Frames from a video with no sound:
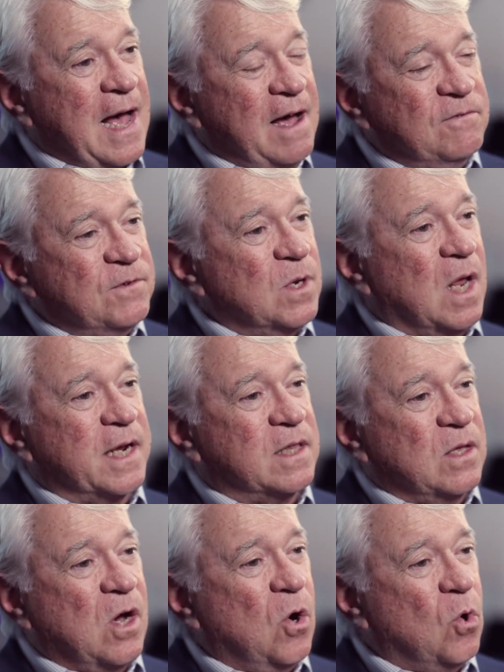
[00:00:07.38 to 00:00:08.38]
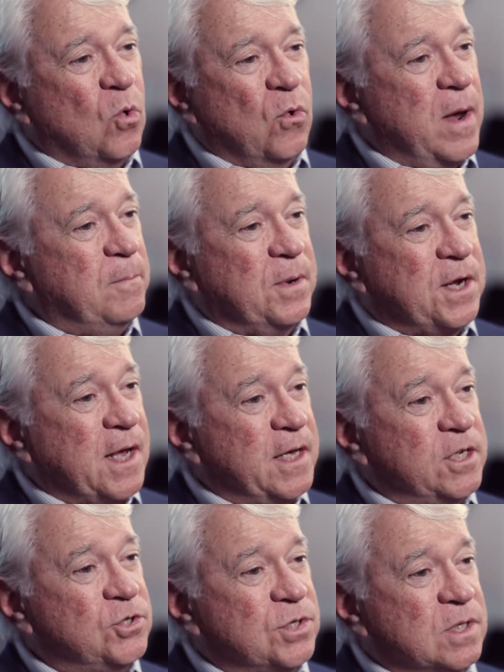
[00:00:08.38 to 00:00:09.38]
I feel like the whole
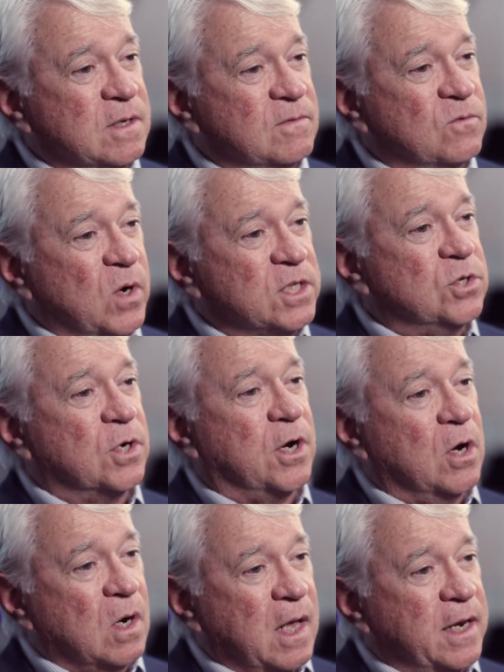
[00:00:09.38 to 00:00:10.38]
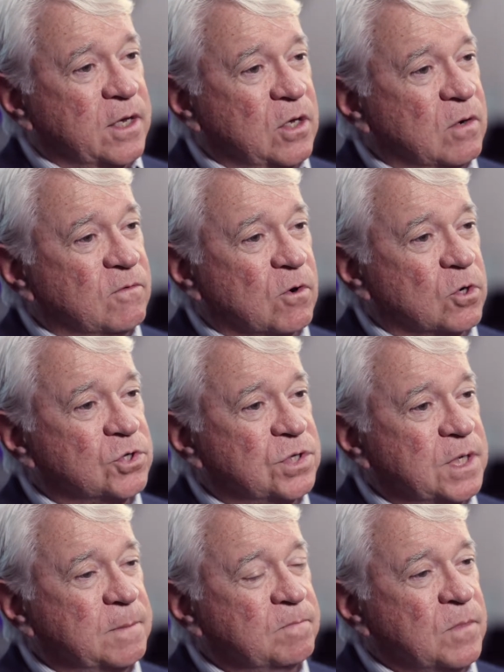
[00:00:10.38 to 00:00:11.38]
reputation of Western Carolina
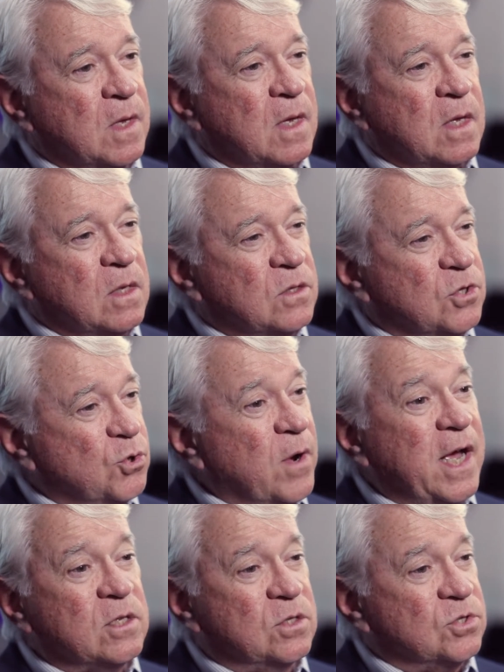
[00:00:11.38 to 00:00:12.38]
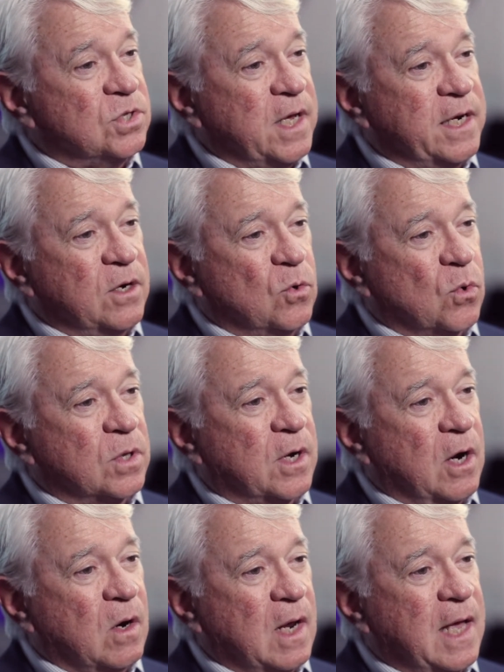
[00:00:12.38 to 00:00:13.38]
University throughout the state of North
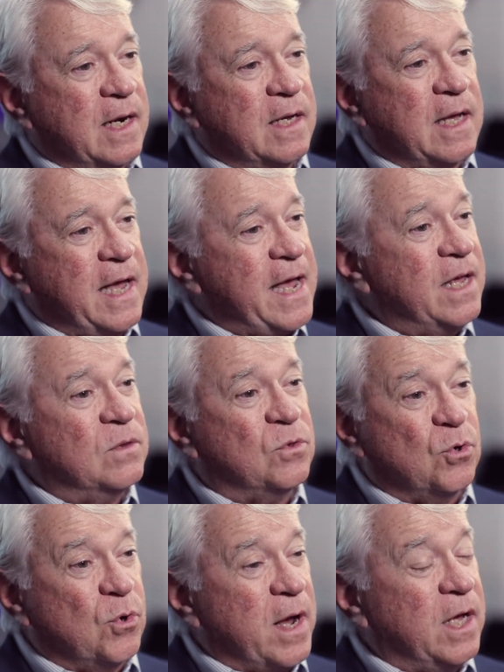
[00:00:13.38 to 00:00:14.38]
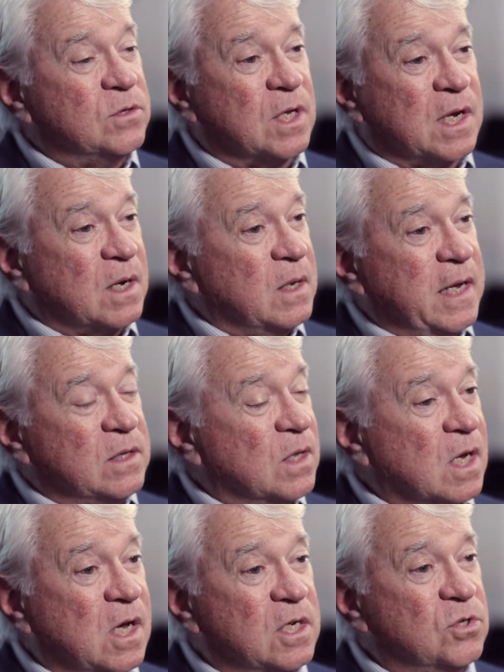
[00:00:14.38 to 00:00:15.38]
Carolina and throughout
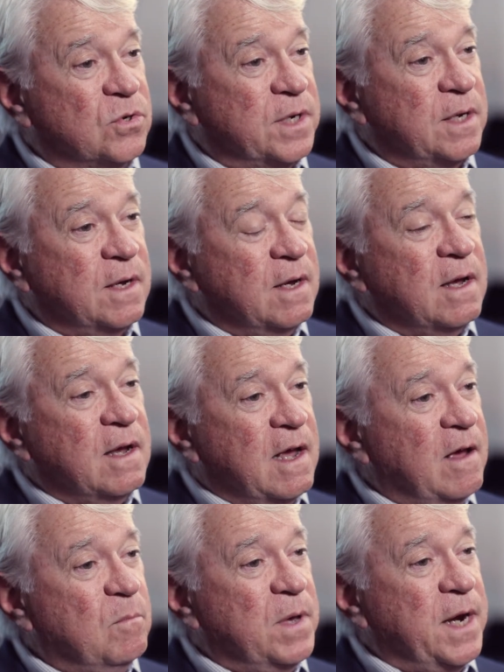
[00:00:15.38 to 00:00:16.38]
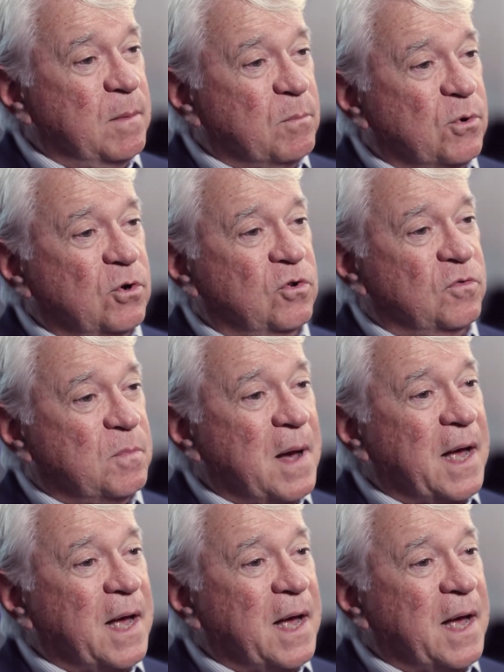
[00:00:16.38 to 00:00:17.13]
the country have been improved